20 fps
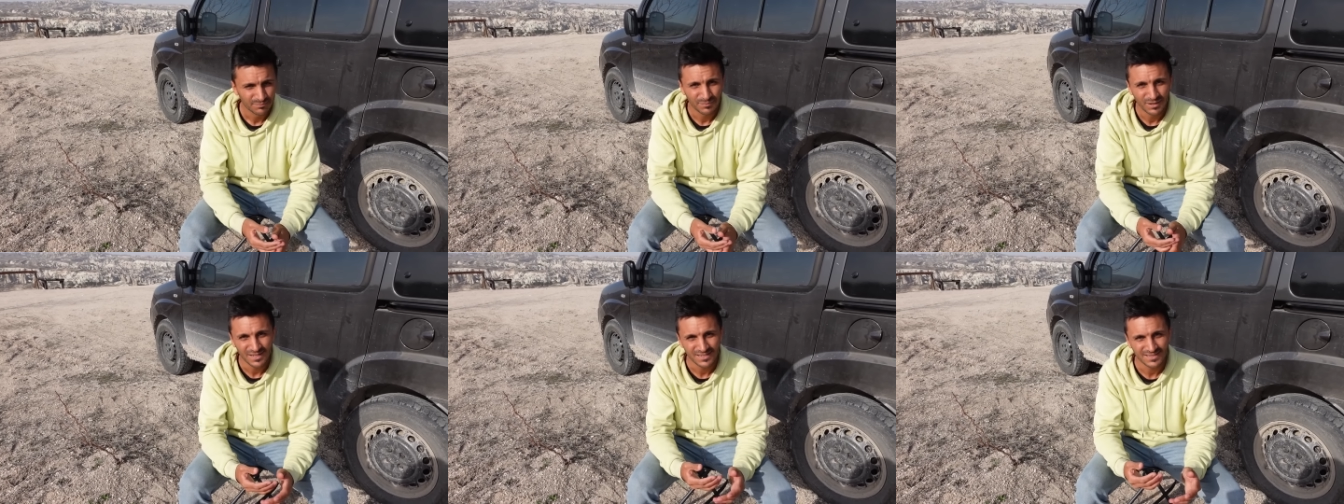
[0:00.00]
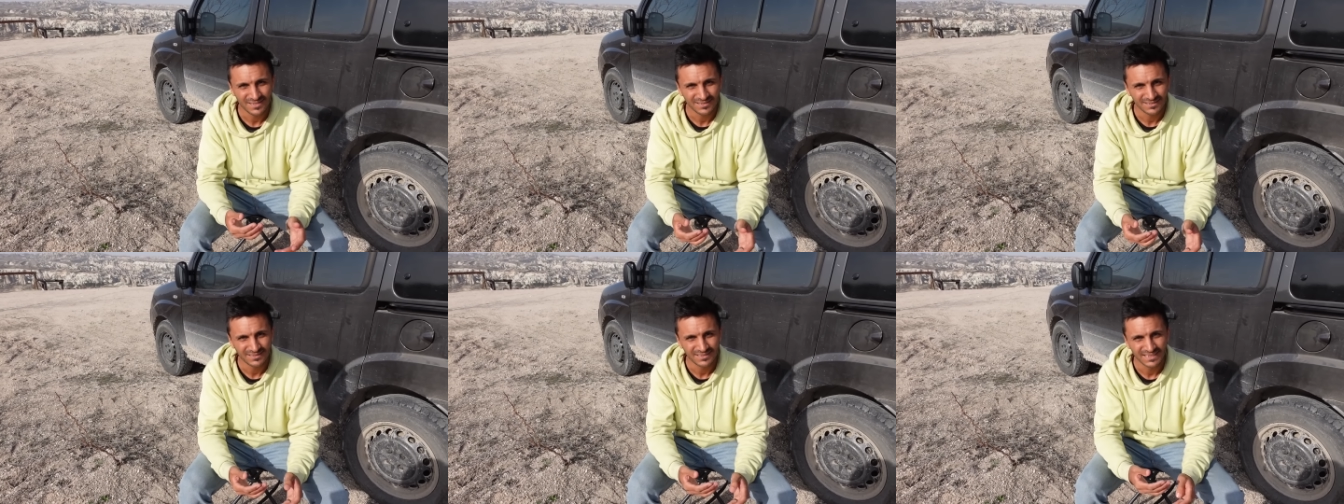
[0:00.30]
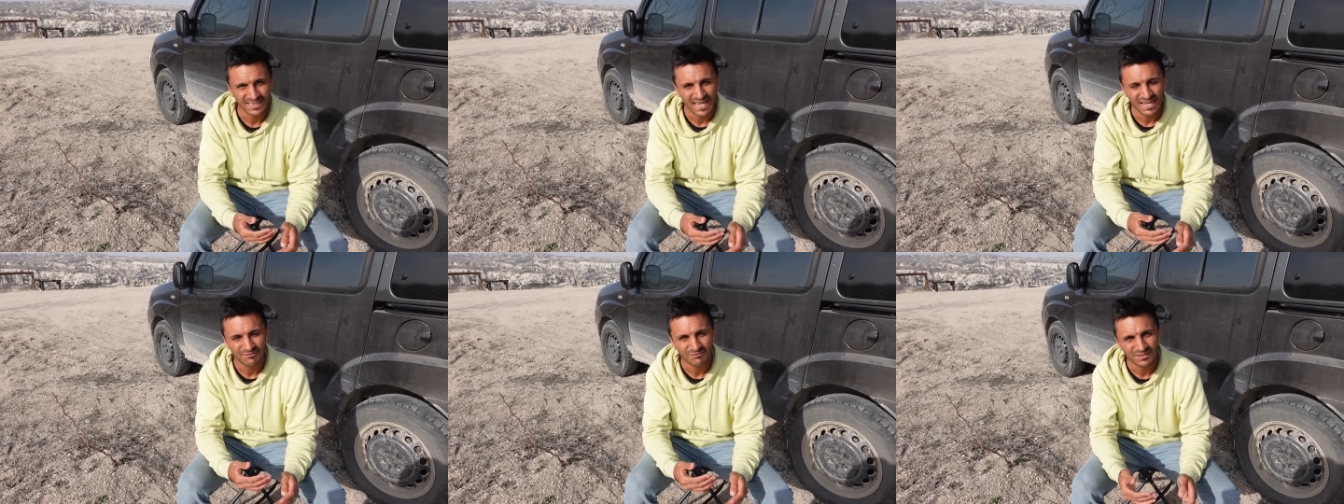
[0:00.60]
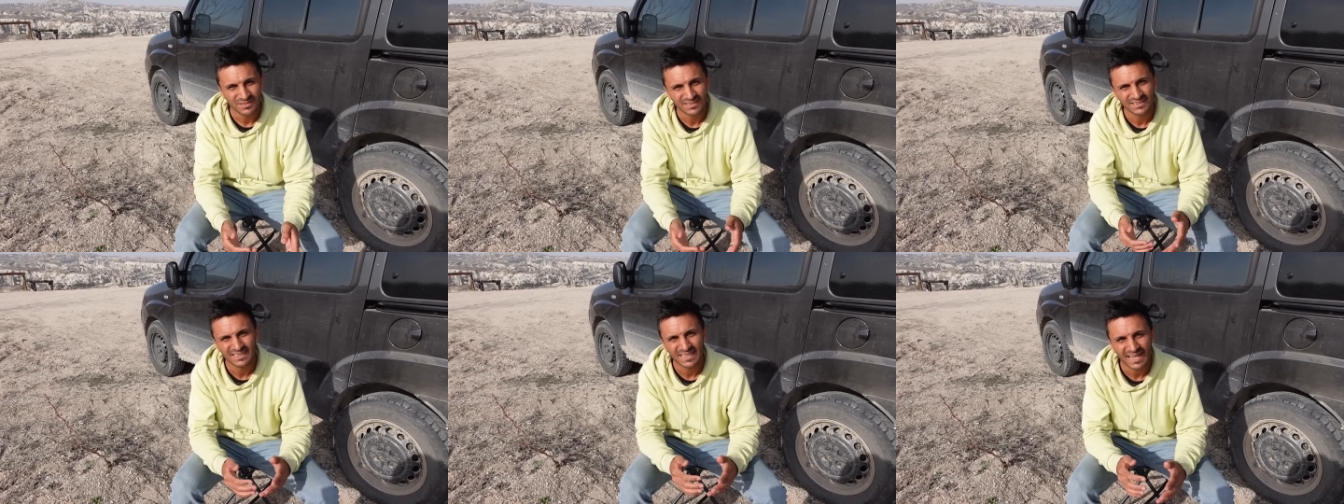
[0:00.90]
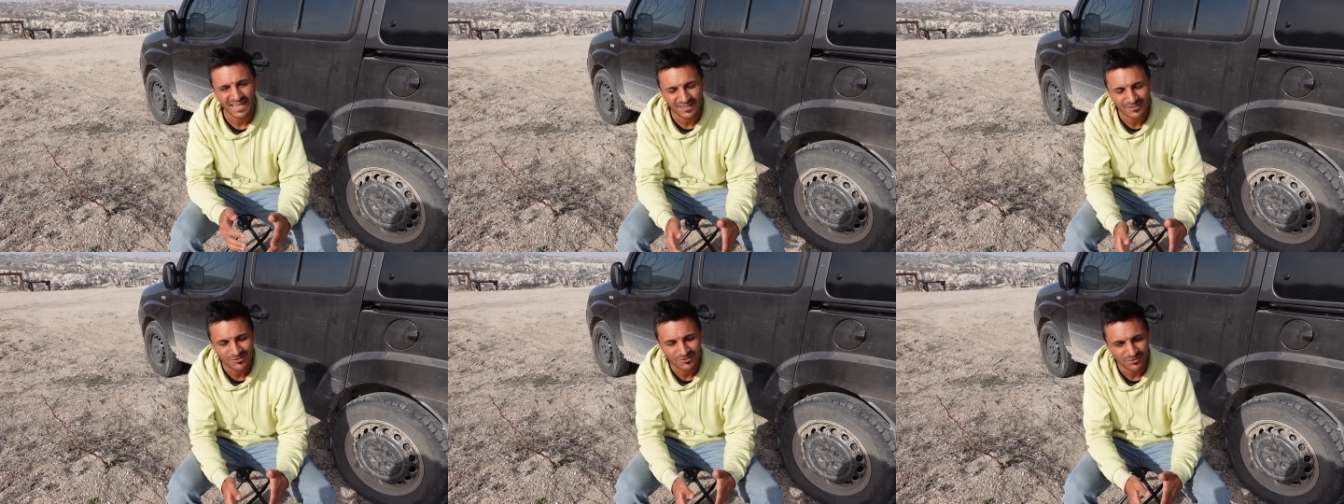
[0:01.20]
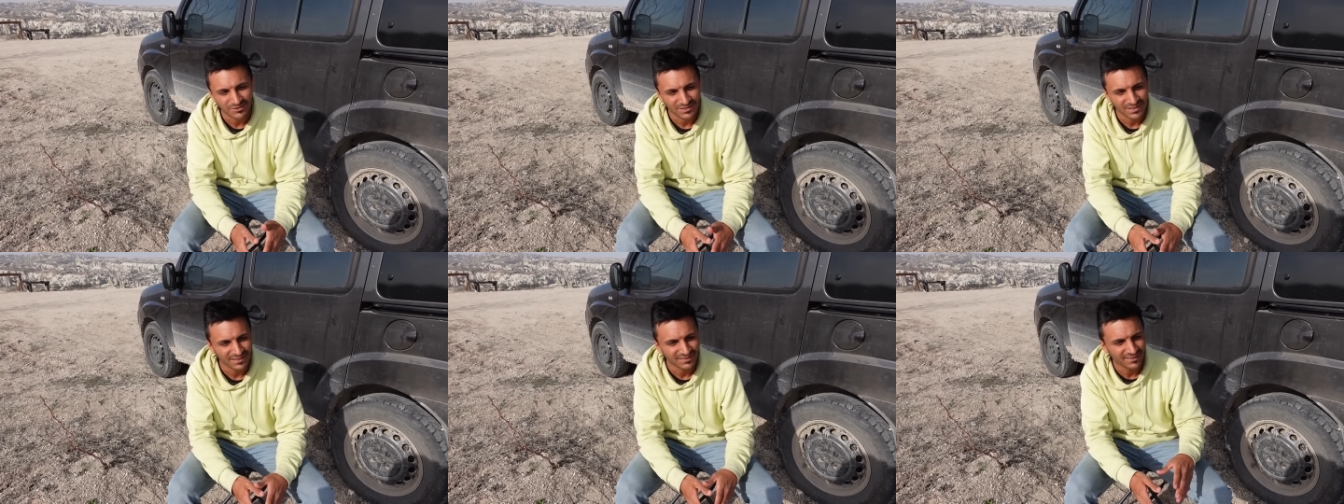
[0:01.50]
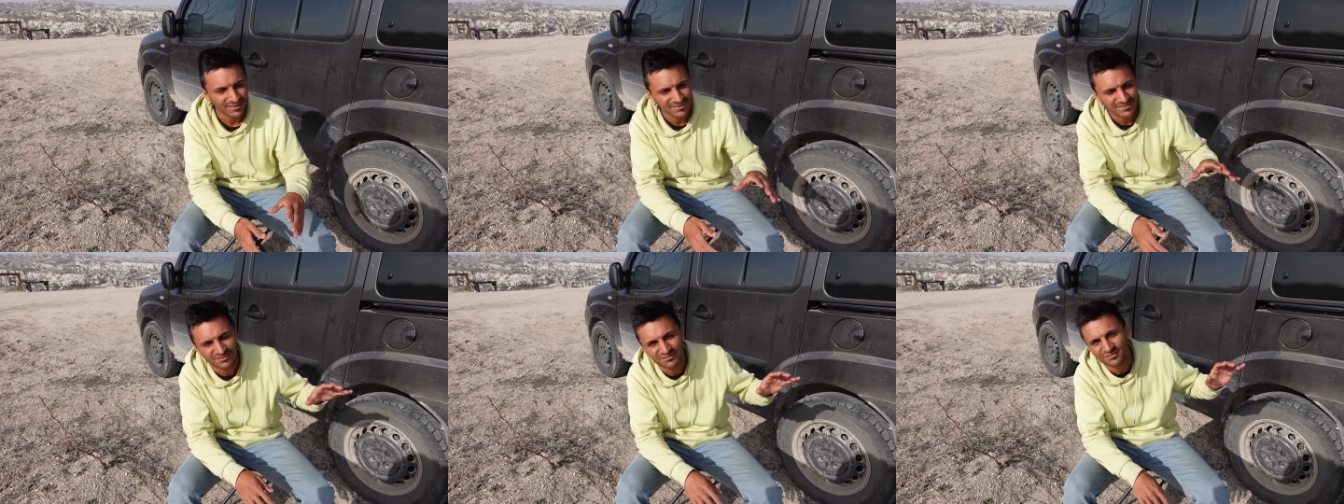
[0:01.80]
Basically everything extra
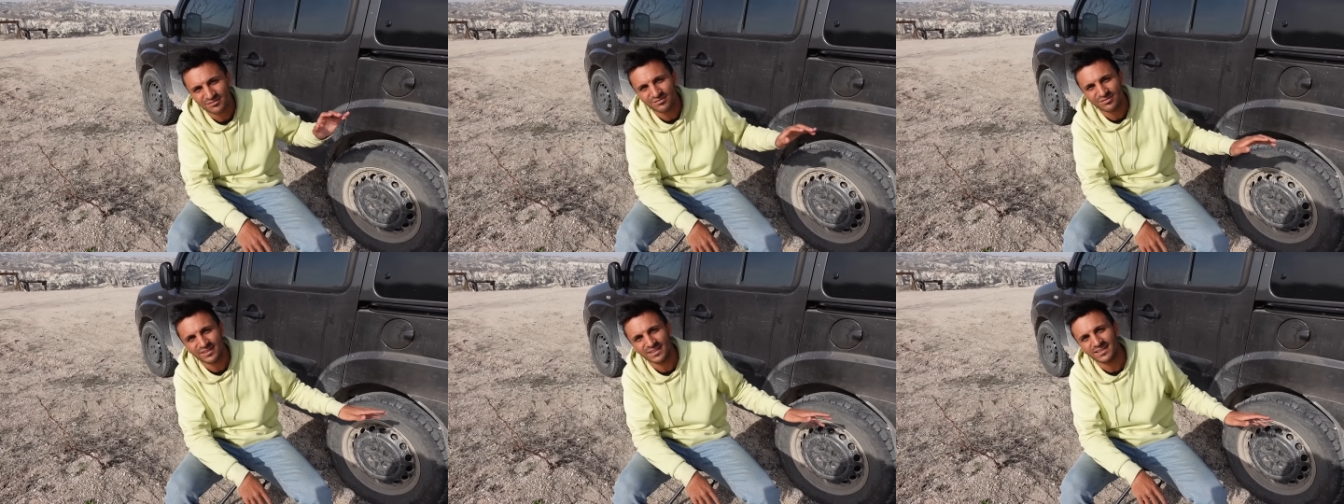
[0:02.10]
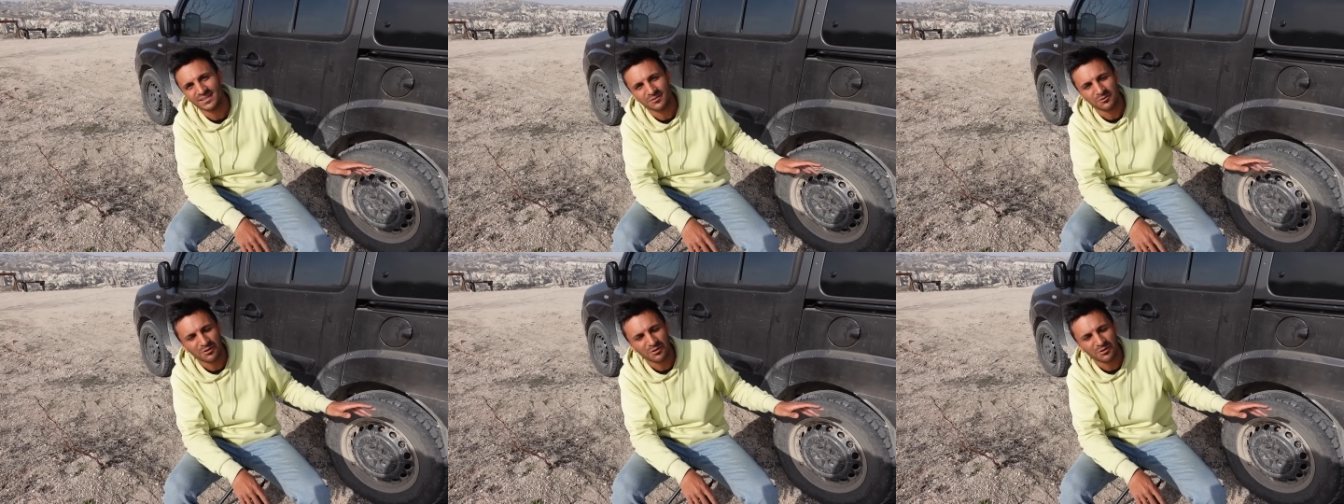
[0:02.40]
that doesn't fit